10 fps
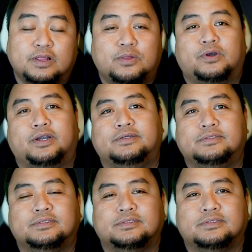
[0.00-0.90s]
Lord
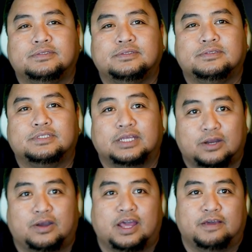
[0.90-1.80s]
in
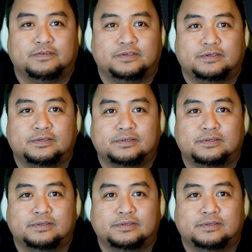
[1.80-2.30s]
our lives.